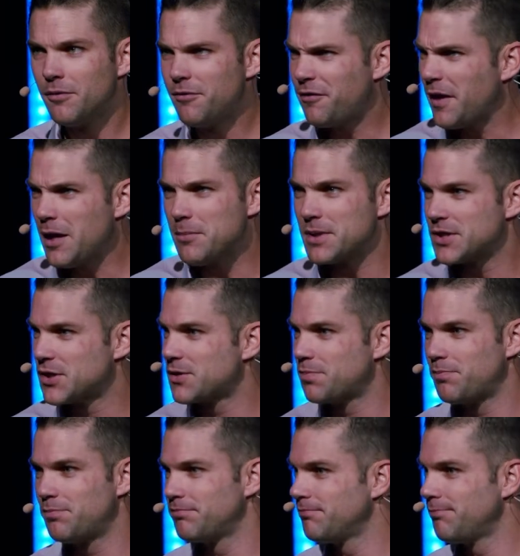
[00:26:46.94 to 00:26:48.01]
famous
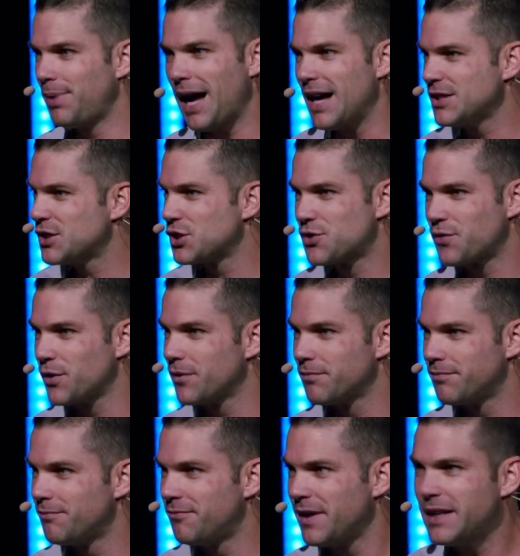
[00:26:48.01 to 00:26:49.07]
passage for
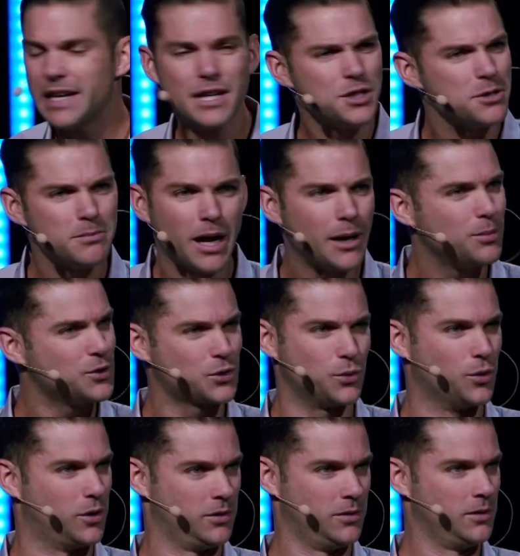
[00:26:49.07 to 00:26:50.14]
vacation Bible
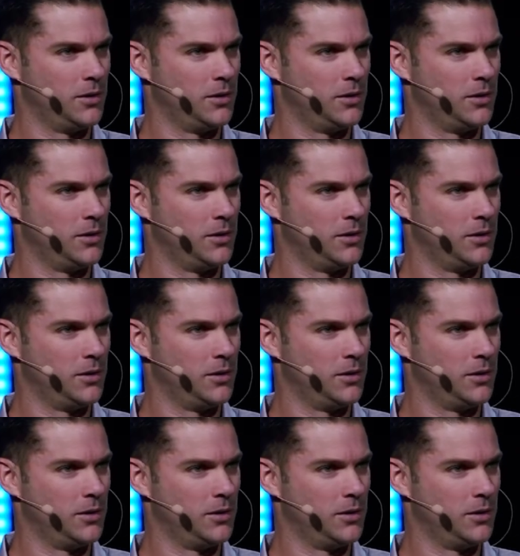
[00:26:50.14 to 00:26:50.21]
school